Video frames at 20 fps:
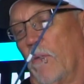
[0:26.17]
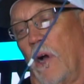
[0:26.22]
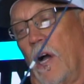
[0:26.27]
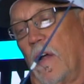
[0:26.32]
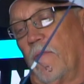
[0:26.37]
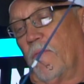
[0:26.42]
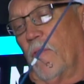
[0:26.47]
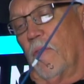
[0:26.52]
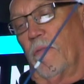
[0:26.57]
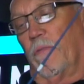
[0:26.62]

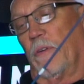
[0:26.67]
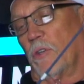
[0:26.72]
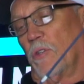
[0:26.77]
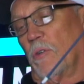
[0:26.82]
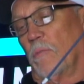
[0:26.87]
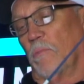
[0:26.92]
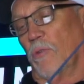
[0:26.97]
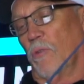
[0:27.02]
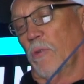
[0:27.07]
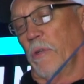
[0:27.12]
rod for
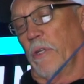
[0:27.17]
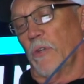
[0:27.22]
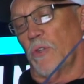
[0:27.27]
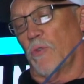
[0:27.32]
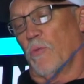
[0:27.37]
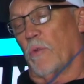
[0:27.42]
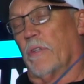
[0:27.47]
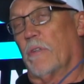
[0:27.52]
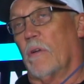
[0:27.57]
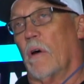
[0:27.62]
fishing bluegills
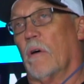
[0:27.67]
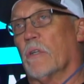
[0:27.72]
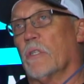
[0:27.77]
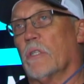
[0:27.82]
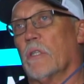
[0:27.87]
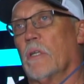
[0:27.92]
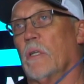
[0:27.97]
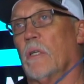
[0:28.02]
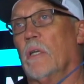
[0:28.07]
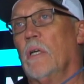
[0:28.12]
with
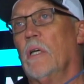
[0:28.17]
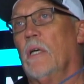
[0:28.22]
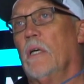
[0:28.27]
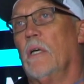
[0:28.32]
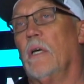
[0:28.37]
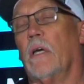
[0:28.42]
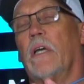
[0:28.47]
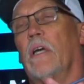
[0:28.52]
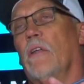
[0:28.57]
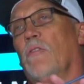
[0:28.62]
tungsten.
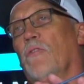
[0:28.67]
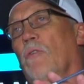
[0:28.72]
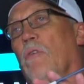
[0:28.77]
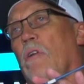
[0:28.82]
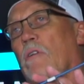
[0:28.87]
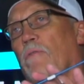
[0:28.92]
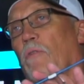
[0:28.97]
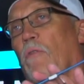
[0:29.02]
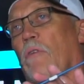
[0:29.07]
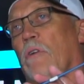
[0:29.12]
Again,
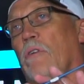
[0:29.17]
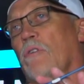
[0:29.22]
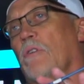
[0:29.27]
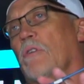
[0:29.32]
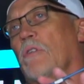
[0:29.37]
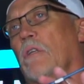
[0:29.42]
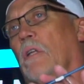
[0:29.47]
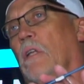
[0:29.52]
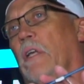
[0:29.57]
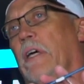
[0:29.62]
34
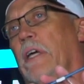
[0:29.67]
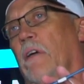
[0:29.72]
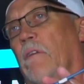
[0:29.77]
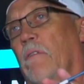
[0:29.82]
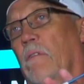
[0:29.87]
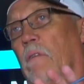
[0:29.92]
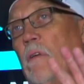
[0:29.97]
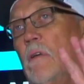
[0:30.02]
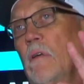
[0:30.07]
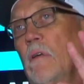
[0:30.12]
inches in
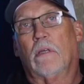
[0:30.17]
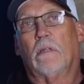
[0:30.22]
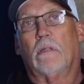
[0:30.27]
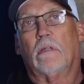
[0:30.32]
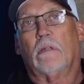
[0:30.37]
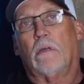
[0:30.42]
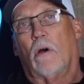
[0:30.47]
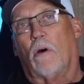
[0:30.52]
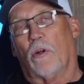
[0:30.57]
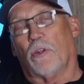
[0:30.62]
length,
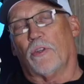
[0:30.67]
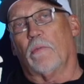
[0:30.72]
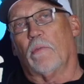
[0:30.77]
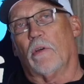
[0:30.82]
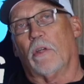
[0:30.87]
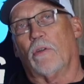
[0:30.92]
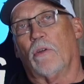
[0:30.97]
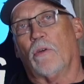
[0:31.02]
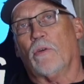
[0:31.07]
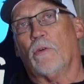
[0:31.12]
the
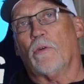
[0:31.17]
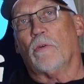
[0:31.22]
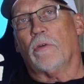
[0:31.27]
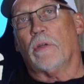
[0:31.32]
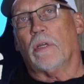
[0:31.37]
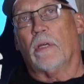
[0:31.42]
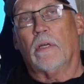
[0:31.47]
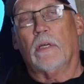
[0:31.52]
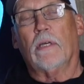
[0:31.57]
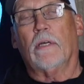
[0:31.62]
Ultimate
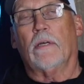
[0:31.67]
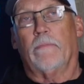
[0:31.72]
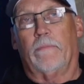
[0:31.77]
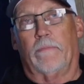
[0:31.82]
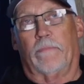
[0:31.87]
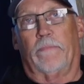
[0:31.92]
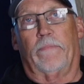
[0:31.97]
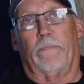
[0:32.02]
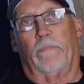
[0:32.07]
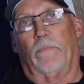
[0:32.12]
Nood.
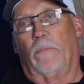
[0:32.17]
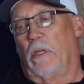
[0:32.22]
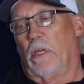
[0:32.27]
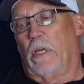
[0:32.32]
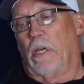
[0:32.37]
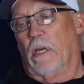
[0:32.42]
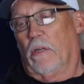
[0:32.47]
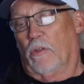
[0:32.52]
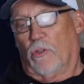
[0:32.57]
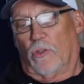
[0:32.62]

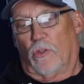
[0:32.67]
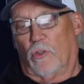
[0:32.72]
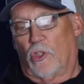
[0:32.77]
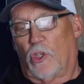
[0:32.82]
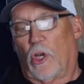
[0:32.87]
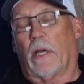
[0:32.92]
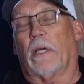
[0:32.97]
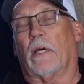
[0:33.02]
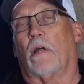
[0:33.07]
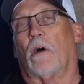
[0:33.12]
Again,
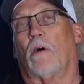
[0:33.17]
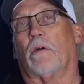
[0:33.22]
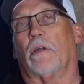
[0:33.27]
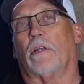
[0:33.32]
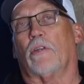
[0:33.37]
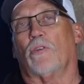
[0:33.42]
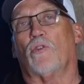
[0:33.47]
check it out at